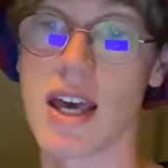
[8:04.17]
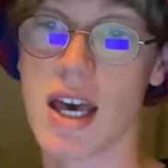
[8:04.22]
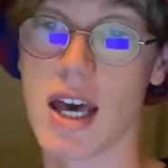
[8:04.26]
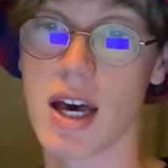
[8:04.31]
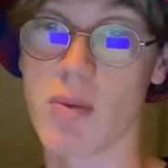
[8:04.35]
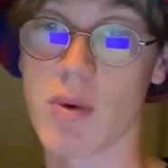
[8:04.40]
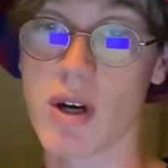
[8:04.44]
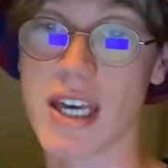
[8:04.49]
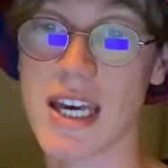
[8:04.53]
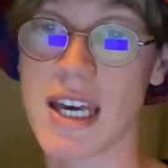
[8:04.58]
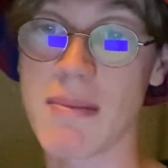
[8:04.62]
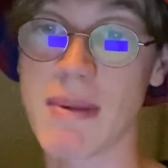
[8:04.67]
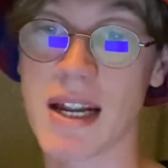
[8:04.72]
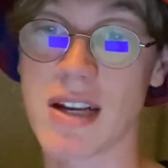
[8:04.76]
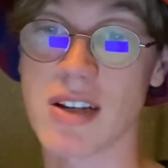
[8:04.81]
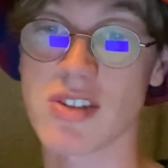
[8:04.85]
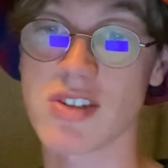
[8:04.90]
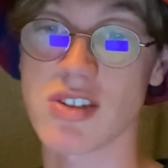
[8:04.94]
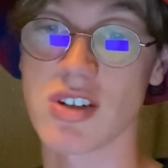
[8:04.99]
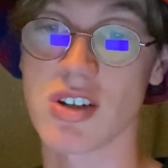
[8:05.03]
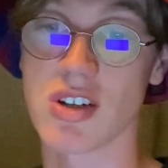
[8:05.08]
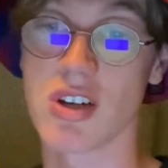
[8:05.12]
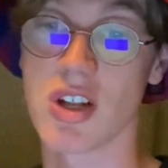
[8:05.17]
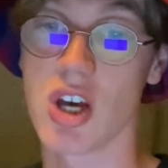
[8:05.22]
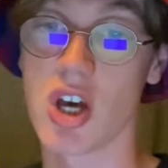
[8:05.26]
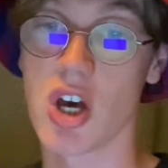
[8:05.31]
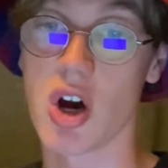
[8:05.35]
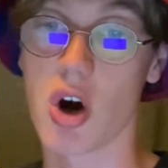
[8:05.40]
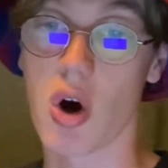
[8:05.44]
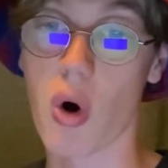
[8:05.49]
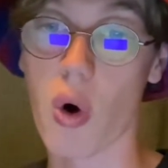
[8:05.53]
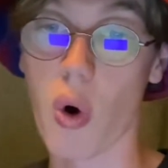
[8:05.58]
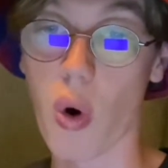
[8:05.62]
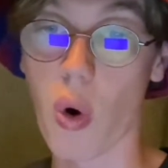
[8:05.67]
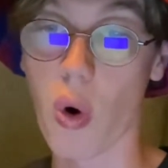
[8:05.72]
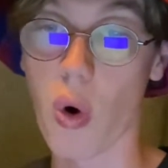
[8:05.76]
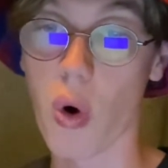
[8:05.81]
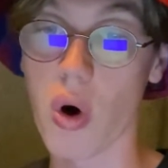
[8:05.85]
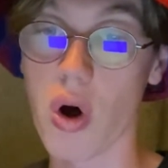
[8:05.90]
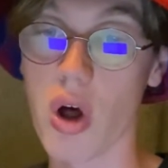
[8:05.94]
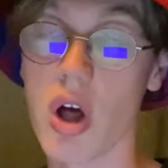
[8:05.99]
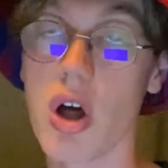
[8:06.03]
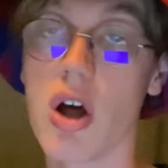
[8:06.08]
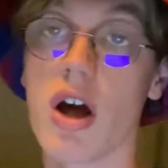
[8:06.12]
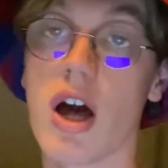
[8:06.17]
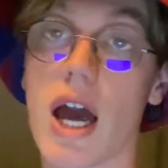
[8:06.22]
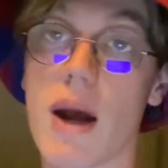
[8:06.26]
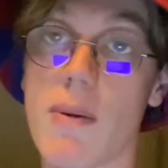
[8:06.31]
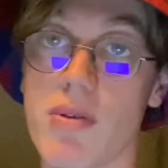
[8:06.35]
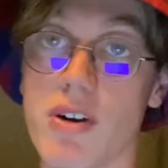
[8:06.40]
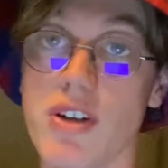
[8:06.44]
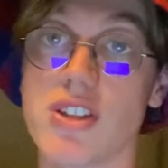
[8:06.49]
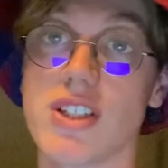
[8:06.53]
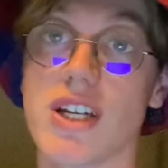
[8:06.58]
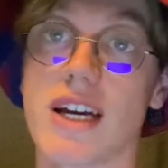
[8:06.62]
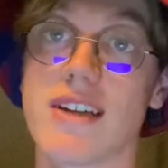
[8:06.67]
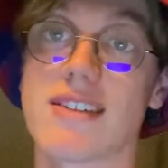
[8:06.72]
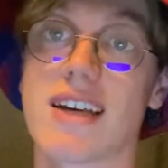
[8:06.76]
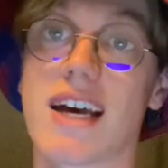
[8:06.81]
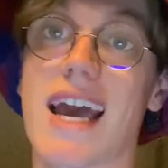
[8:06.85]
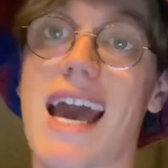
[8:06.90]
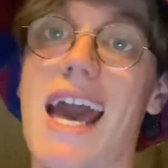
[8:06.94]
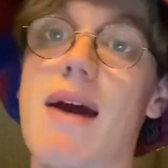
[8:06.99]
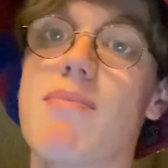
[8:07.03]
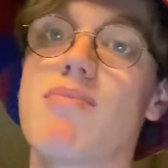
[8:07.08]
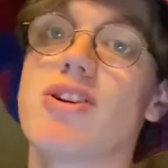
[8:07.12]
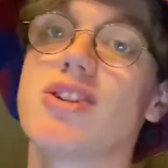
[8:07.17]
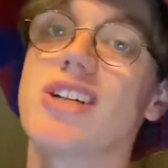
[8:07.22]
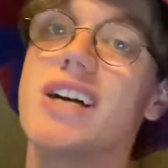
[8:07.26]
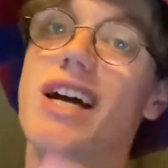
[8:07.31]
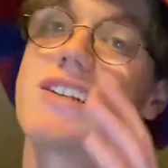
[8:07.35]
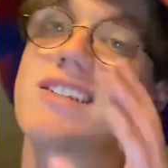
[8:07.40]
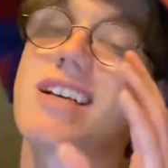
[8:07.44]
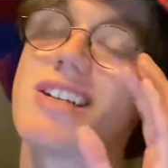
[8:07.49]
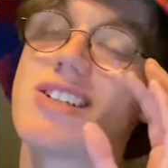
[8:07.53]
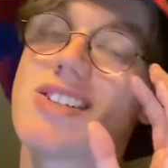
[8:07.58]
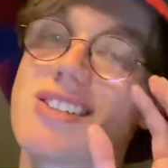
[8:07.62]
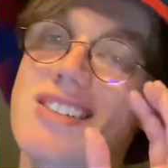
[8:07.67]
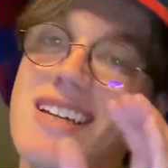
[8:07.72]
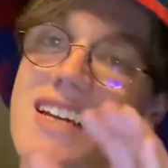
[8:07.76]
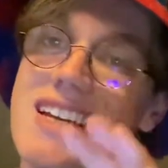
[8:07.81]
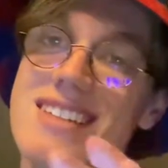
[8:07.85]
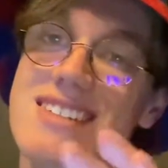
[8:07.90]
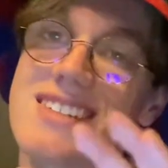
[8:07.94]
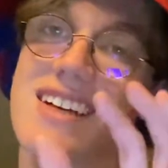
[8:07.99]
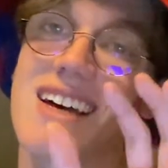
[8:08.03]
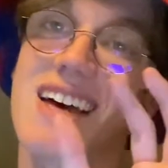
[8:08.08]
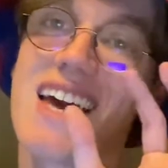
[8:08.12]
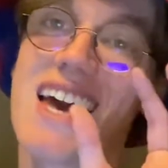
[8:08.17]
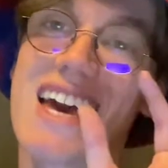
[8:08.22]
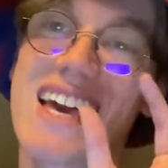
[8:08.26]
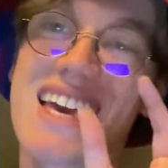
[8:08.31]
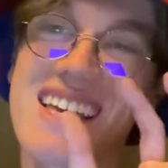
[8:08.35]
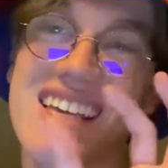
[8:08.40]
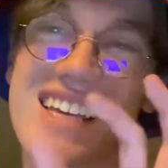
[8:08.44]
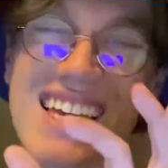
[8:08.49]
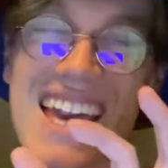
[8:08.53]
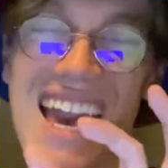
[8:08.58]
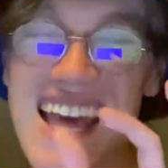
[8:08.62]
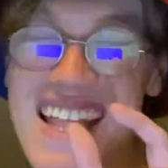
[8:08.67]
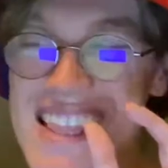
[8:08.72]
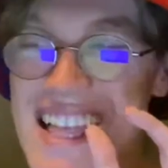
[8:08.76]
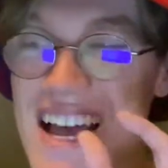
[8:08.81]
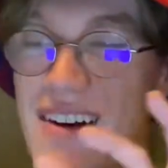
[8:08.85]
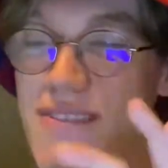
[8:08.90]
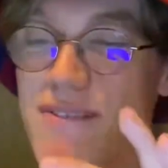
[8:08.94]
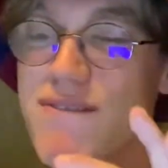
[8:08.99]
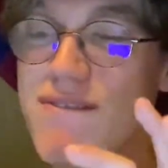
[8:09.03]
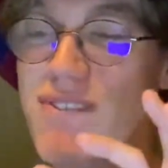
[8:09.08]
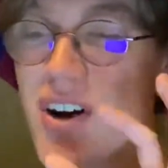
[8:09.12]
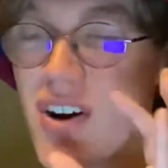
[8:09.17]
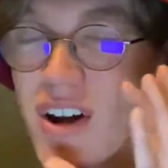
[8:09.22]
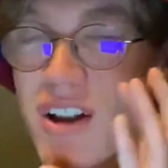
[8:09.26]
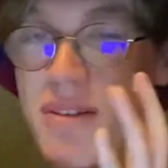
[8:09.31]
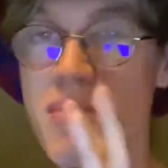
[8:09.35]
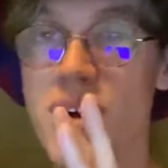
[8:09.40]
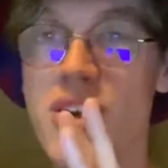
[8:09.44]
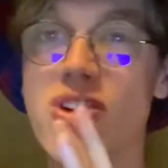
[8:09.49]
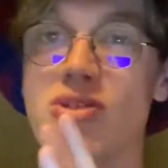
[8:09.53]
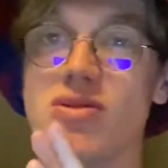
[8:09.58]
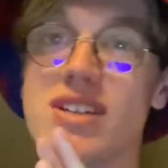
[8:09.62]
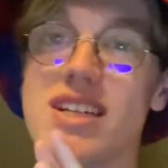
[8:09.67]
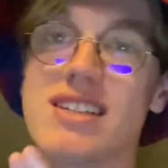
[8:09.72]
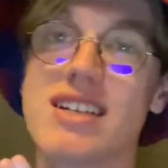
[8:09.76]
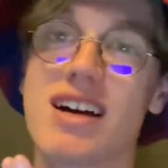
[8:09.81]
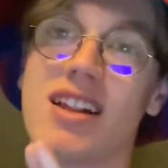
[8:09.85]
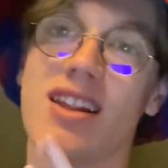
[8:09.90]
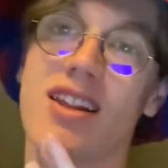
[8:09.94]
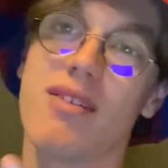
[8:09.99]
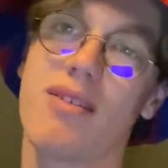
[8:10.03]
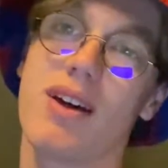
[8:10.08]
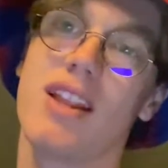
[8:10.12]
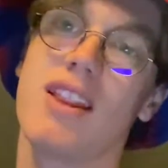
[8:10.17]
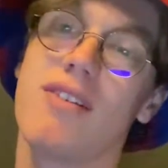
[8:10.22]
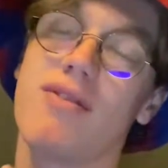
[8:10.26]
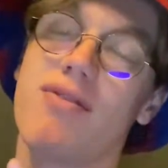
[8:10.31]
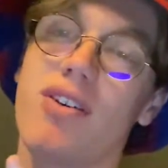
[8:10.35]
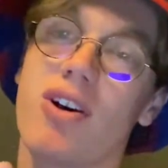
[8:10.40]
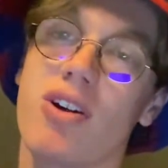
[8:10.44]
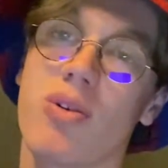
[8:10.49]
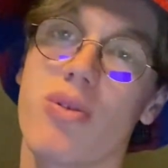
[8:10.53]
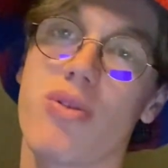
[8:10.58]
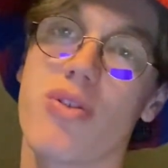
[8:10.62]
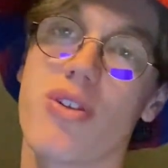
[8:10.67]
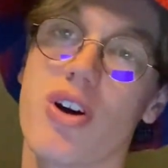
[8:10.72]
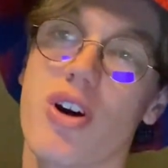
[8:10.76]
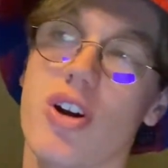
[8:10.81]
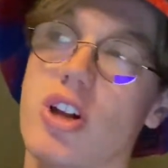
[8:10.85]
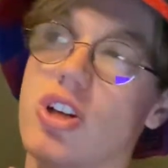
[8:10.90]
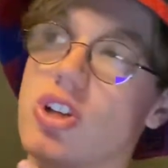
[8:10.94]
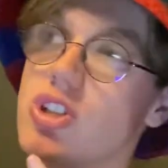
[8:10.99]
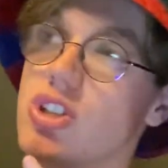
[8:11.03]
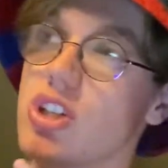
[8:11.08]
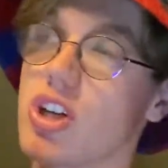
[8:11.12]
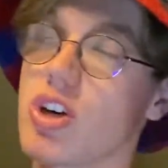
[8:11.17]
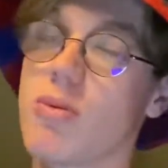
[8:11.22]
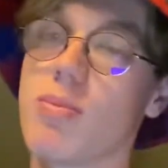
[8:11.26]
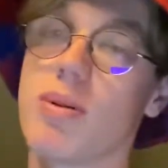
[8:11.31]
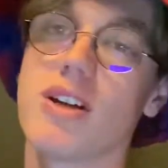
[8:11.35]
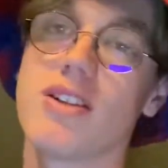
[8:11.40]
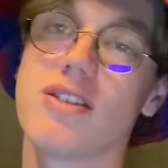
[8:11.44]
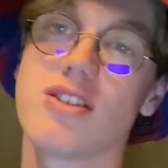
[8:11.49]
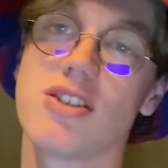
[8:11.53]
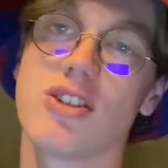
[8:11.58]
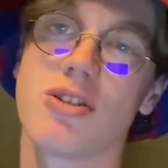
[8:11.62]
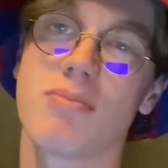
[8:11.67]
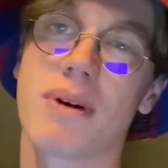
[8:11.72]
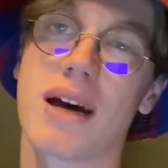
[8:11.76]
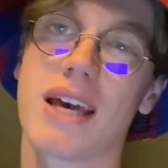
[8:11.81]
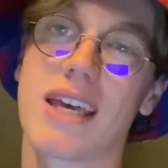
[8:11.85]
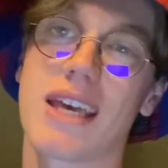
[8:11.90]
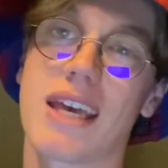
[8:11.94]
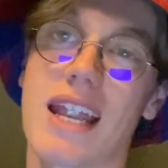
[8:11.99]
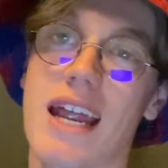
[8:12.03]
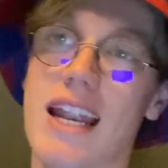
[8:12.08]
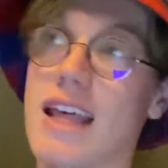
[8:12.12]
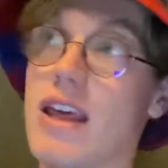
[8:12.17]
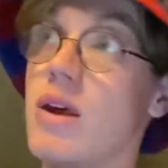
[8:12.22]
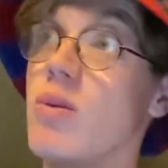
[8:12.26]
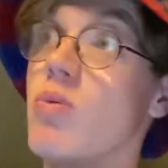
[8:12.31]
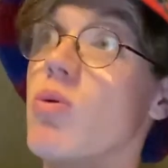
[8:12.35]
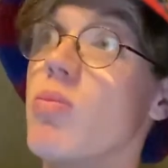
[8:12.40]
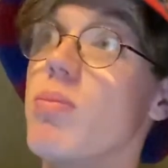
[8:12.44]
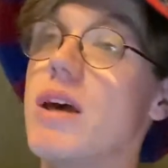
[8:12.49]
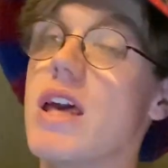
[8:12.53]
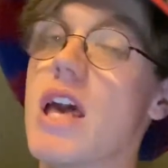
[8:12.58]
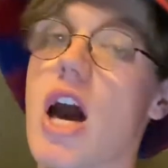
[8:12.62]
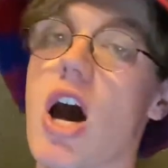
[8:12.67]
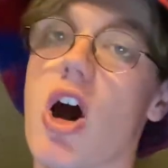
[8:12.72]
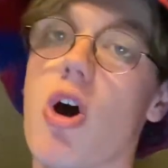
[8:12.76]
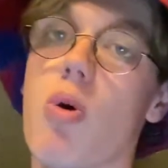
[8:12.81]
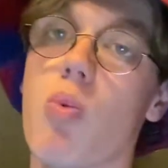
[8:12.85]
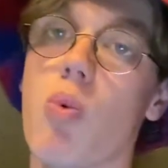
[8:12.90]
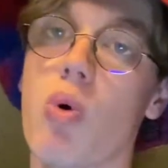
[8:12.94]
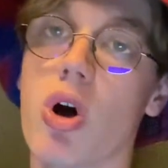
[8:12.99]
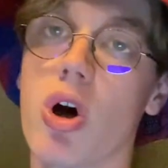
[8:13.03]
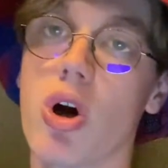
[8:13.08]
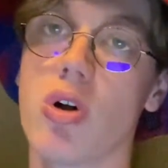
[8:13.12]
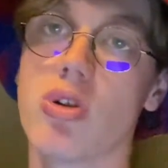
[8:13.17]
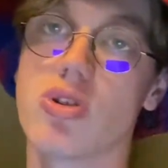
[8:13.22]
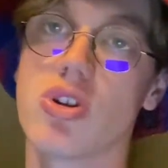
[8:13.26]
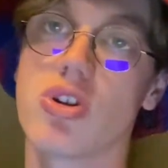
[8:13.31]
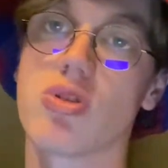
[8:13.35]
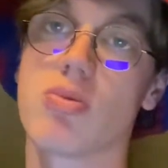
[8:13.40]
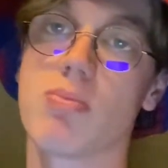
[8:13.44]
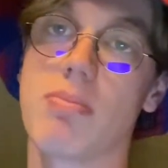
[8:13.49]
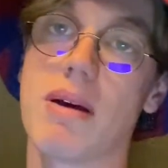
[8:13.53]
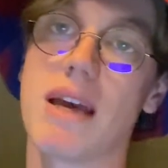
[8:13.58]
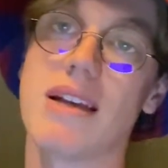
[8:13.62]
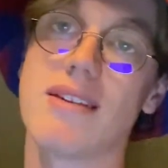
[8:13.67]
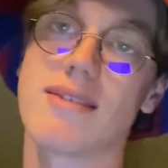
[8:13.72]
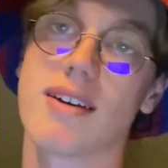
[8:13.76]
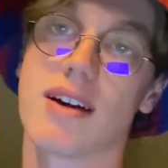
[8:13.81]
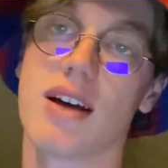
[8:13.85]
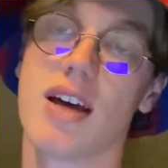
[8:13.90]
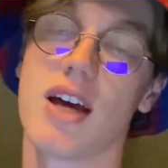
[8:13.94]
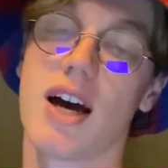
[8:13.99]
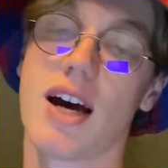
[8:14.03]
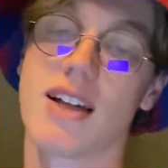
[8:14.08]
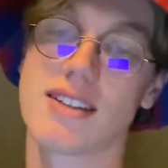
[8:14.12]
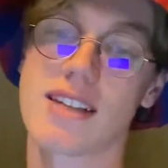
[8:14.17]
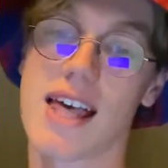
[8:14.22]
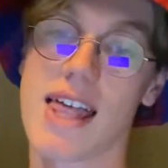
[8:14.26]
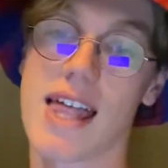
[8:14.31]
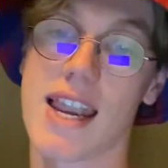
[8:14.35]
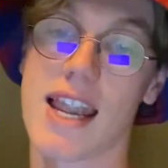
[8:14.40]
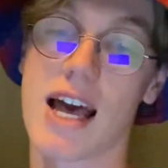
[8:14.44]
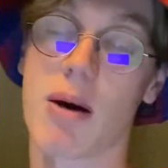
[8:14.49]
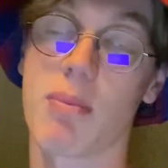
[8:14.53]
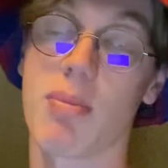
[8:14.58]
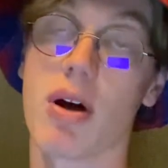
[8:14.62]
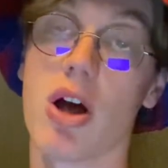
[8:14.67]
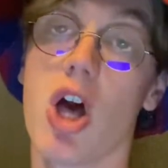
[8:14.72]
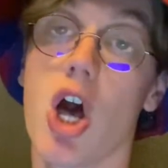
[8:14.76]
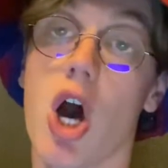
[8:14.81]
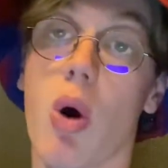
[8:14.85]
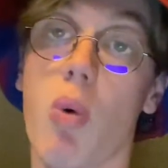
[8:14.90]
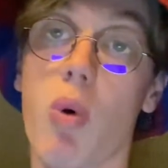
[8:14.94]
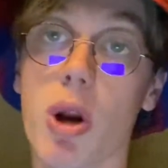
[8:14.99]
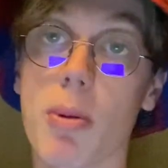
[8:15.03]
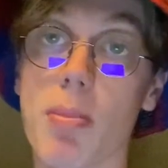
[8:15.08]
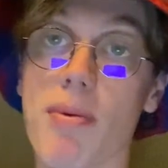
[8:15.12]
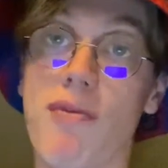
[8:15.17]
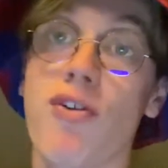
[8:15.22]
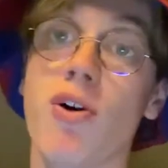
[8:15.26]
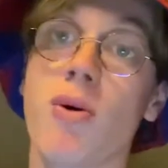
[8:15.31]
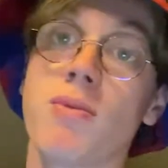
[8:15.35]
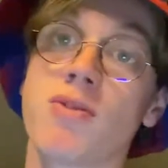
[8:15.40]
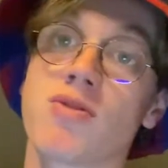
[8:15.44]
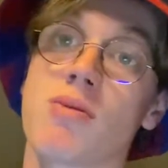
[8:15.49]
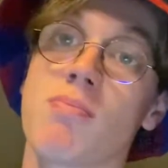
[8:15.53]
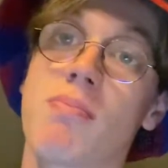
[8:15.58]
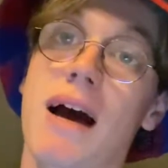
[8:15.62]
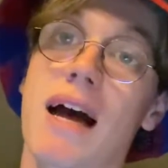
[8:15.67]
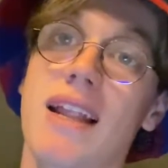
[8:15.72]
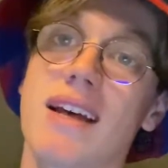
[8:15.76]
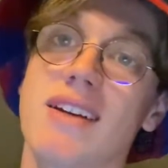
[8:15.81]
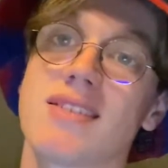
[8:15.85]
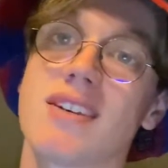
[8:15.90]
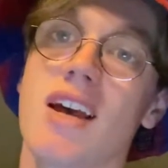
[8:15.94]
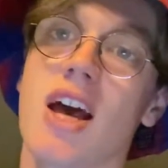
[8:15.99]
Joachim Anderson or Eberechi Eze. Eberechi Eze just needs to get that fine, minute detail in the final third, just a couple of decision-making, and he will be a world beater. I'd say that now. But what a performance from Palace.